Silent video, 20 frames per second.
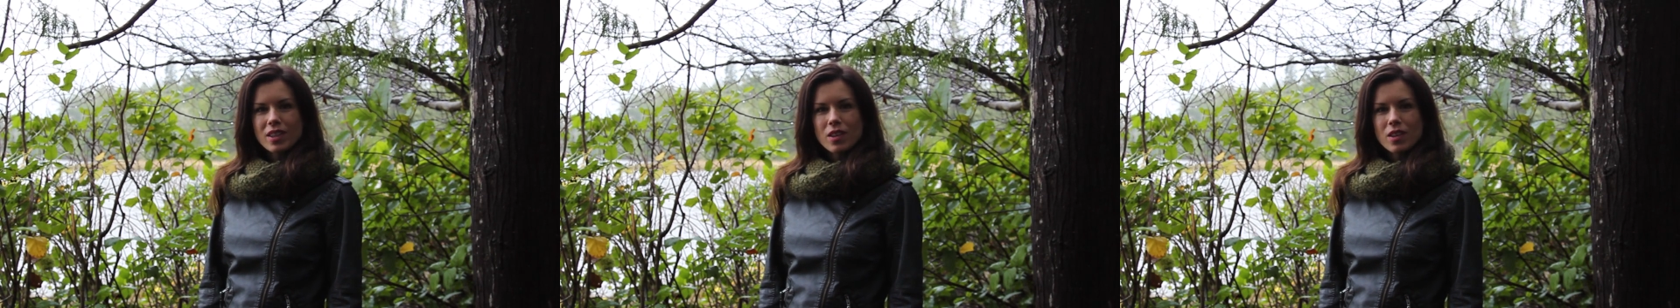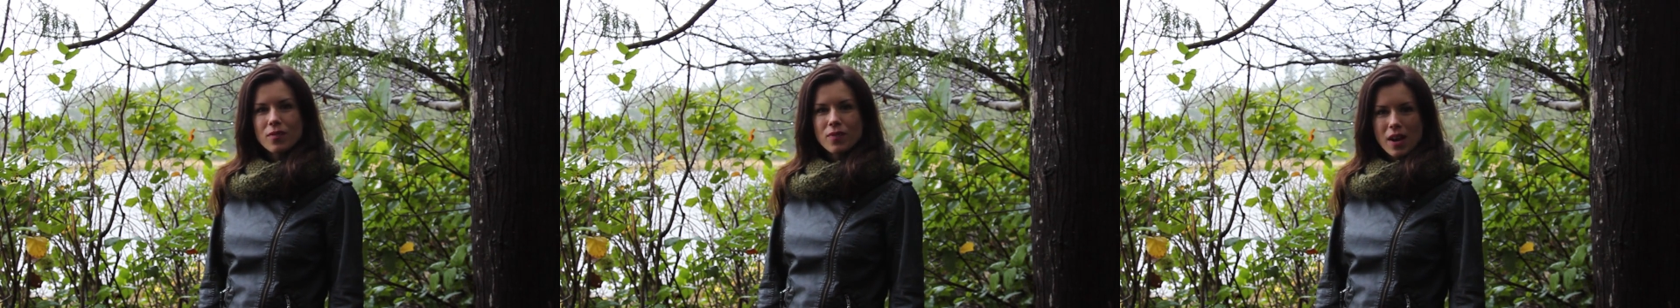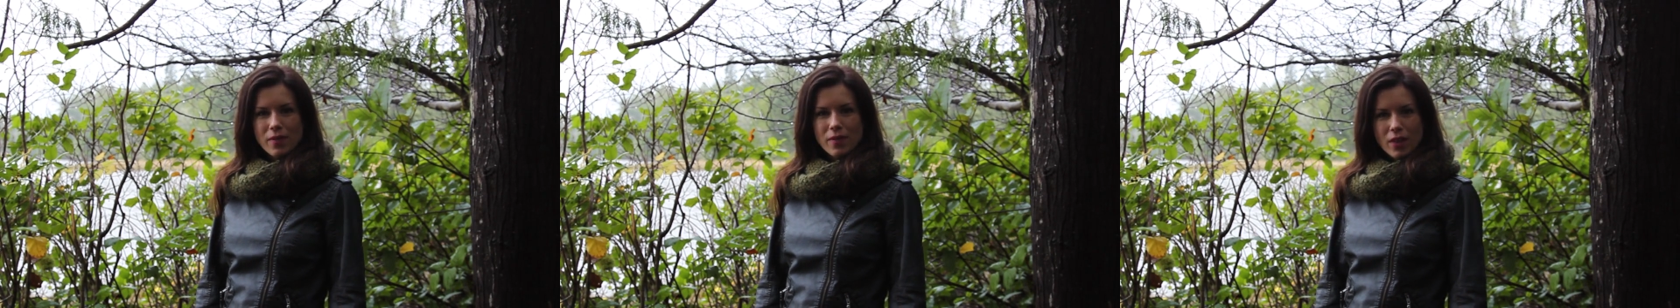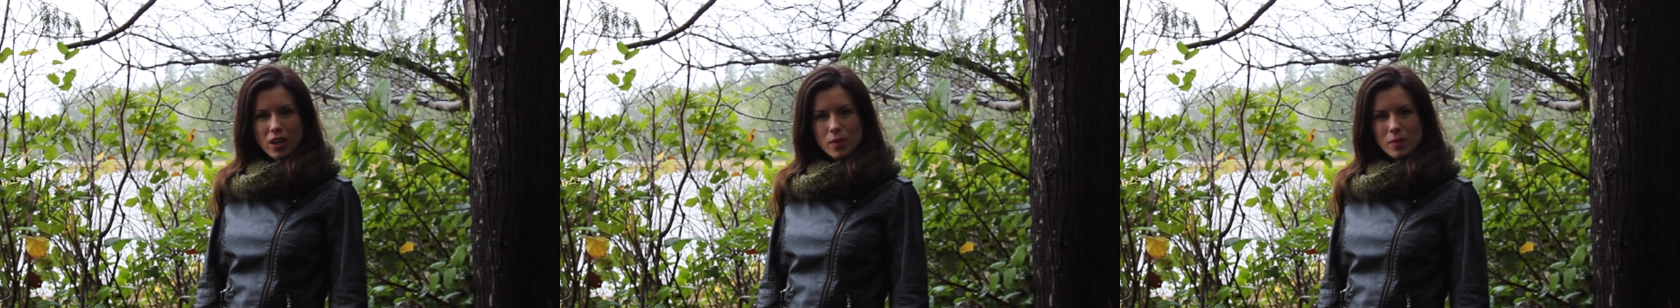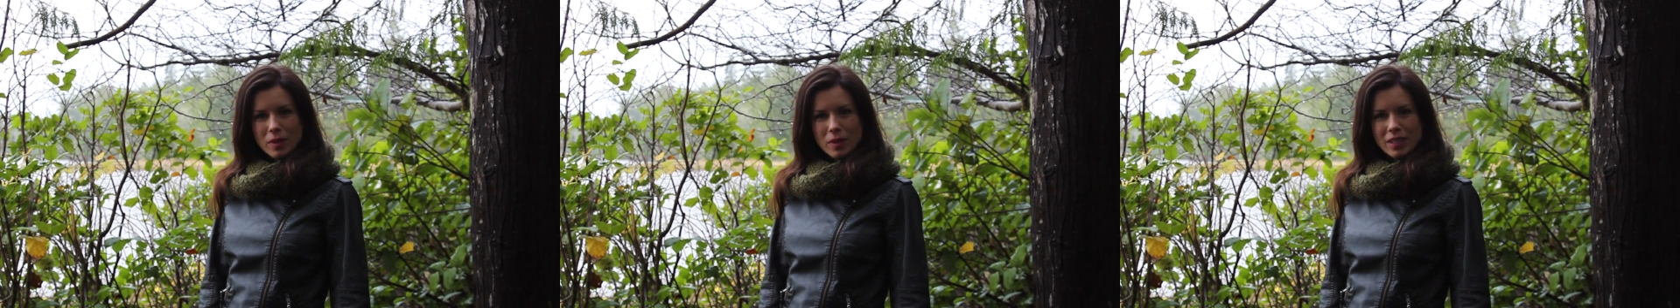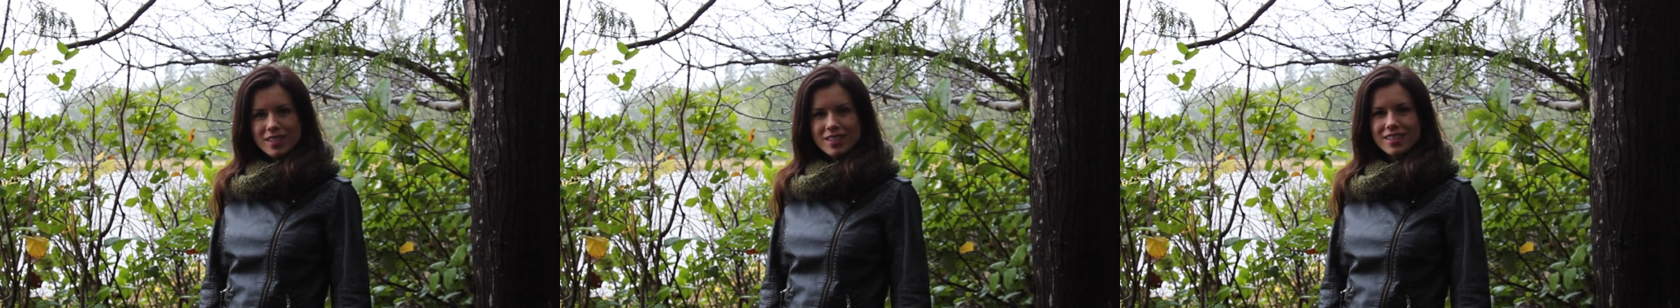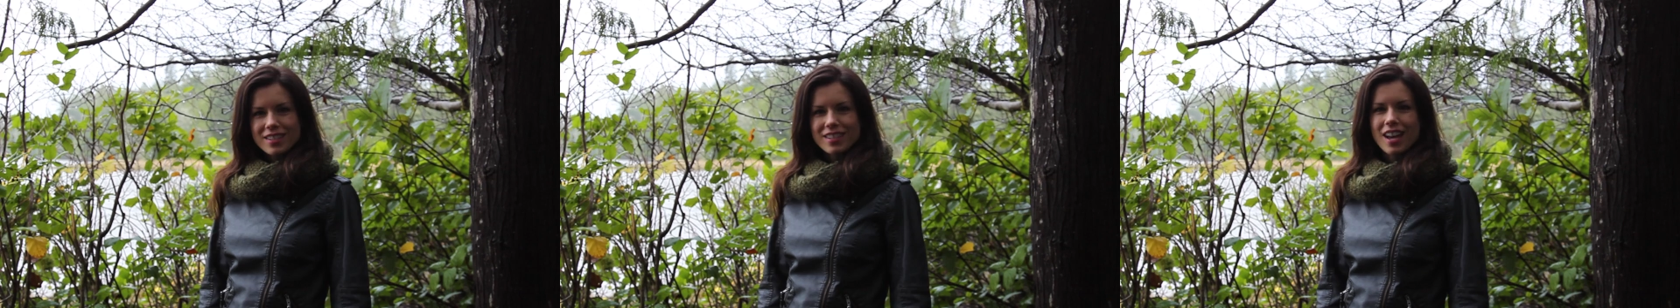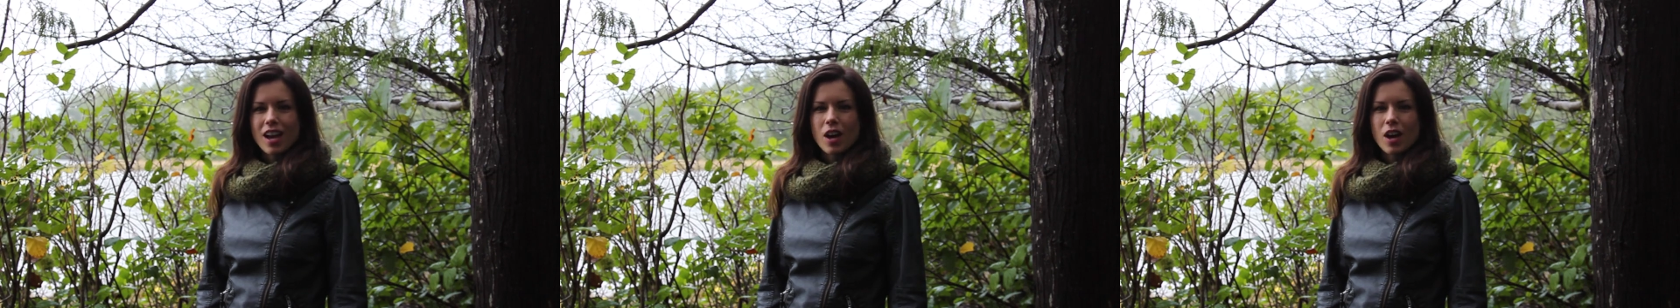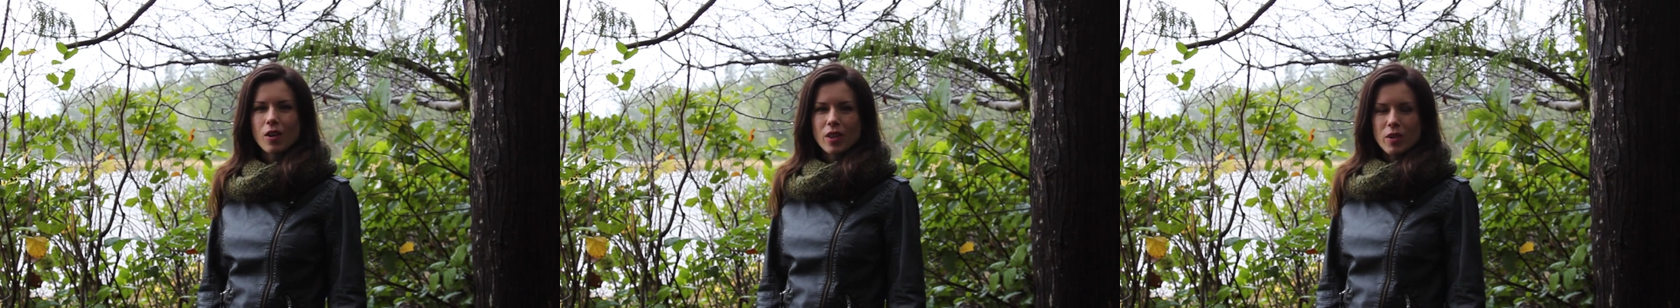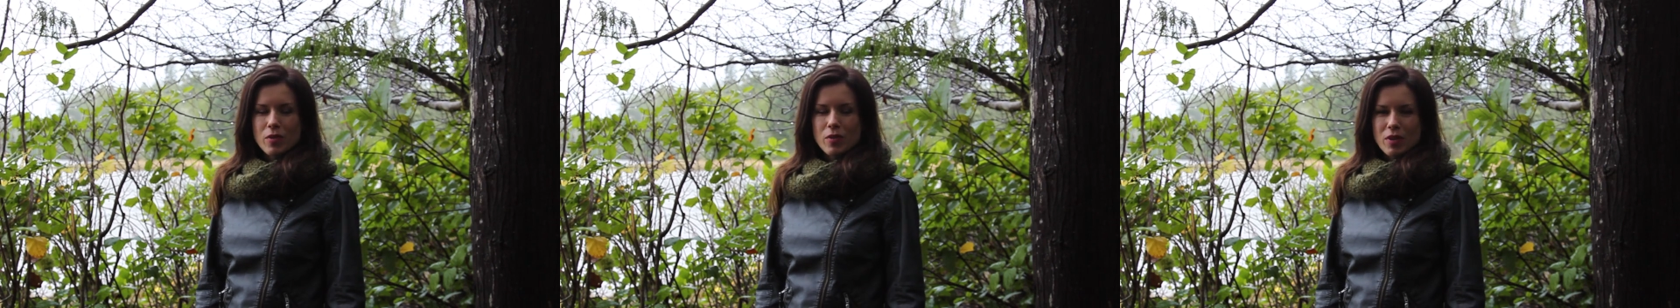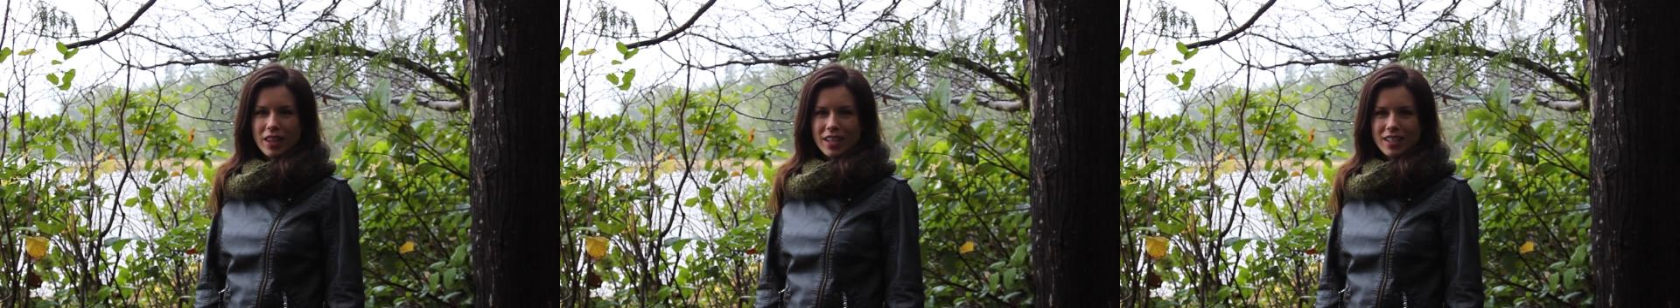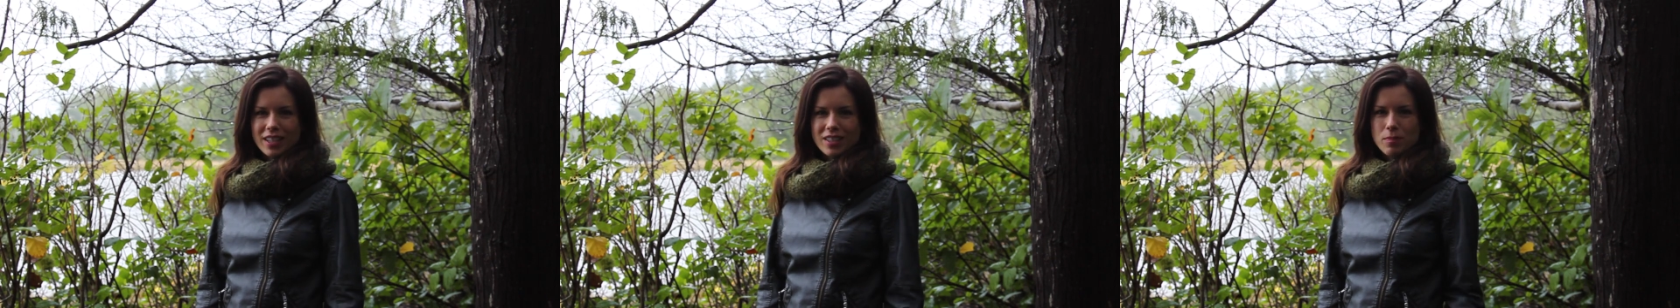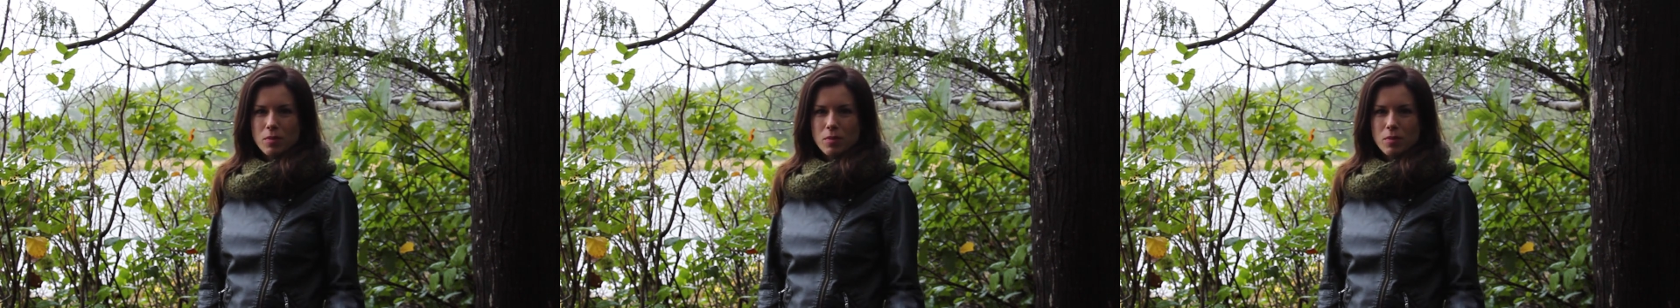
the 5 elements and how they relate to